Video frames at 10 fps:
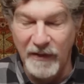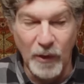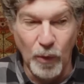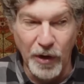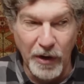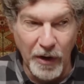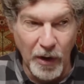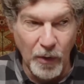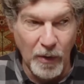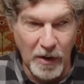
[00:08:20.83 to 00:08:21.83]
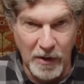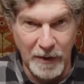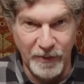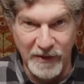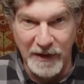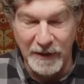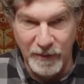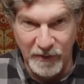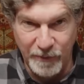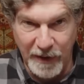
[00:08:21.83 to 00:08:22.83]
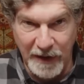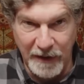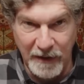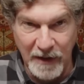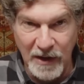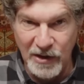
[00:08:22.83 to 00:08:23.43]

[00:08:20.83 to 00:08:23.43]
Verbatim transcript: and there were no harms that had been spotted.